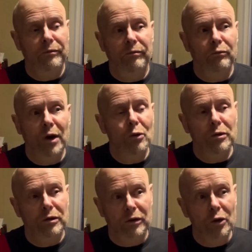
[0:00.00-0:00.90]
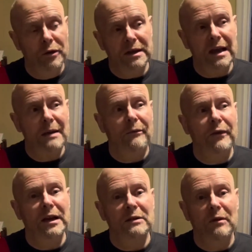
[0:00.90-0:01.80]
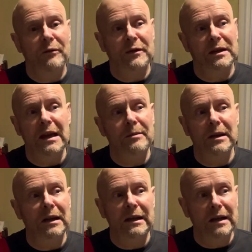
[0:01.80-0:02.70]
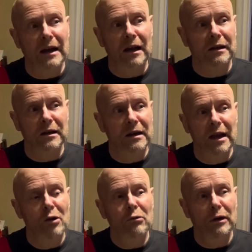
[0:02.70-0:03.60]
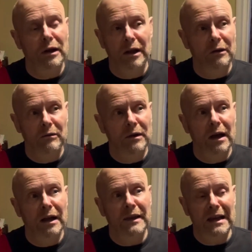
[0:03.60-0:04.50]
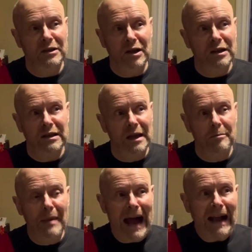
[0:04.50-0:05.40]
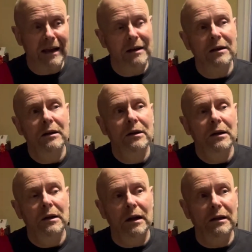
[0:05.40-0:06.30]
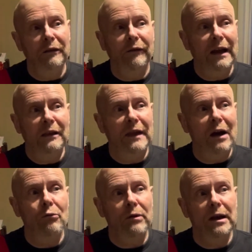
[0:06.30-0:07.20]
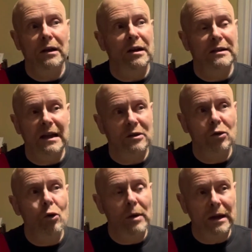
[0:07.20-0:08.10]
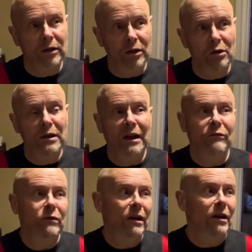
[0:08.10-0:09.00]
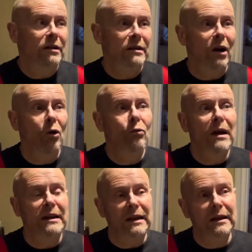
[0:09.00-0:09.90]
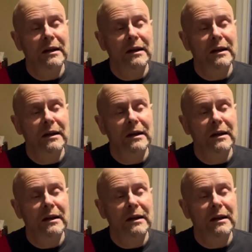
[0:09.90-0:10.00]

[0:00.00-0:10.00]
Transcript: We'll do the same thing as we've seemingly done under Neil, and that's just sit back and defend. They'll realise that's all we can do. They'll have realised that already.